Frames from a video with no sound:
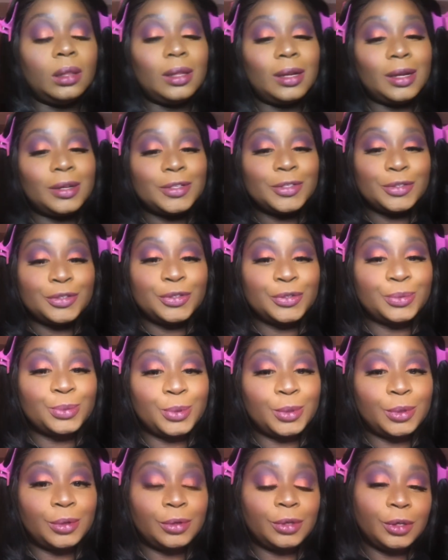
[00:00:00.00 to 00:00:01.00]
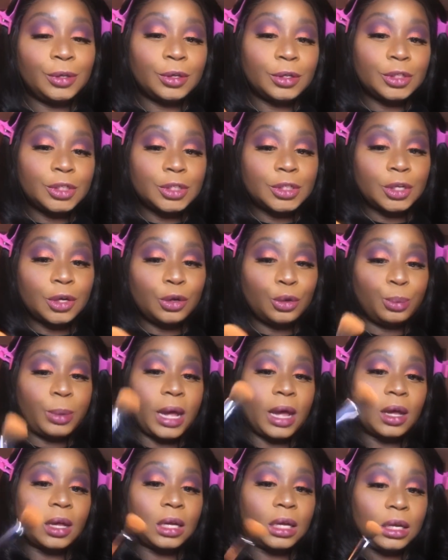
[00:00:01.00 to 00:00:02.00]
then as usual, you can just go
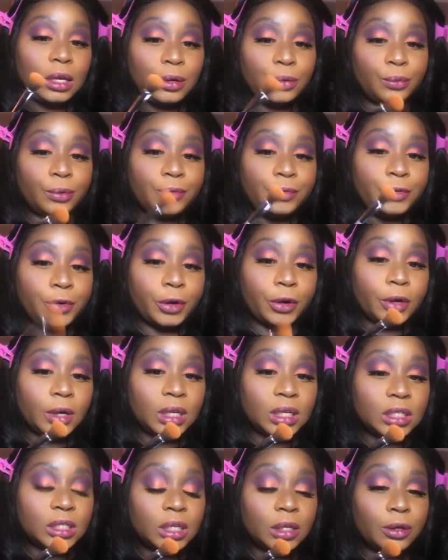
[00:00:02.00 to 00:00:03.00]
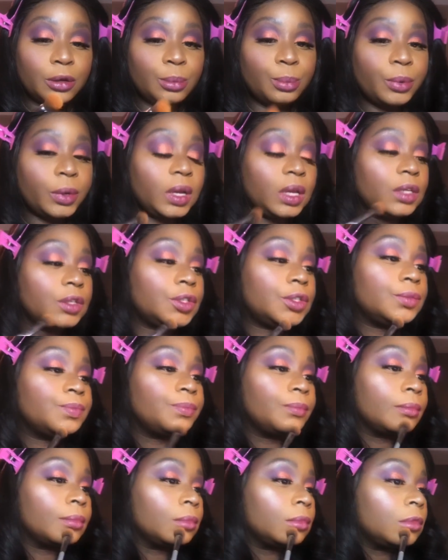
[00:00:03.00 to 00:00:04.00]
back in with your concealer brush
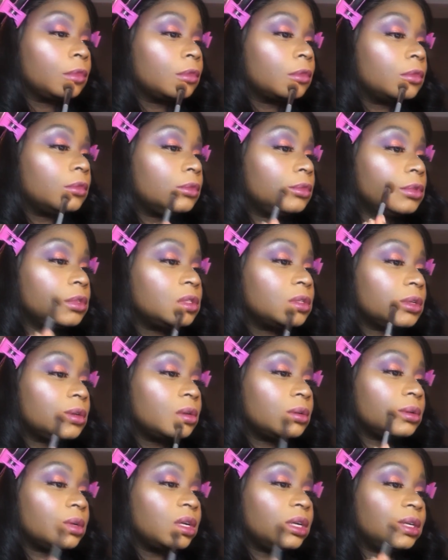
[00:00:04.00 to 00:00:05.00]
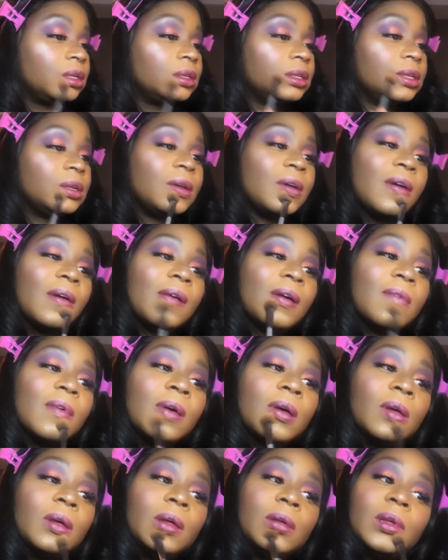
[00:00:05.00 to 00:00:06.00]
and just go around
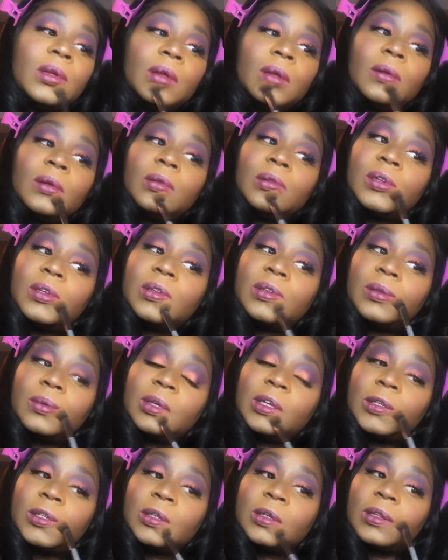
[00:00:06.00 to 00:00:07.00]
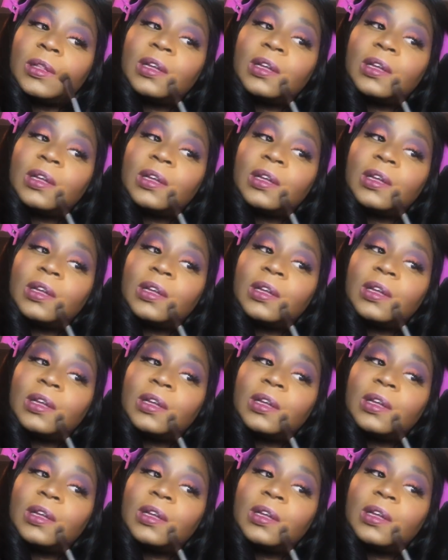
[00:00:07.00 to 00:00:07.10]
just to make sure that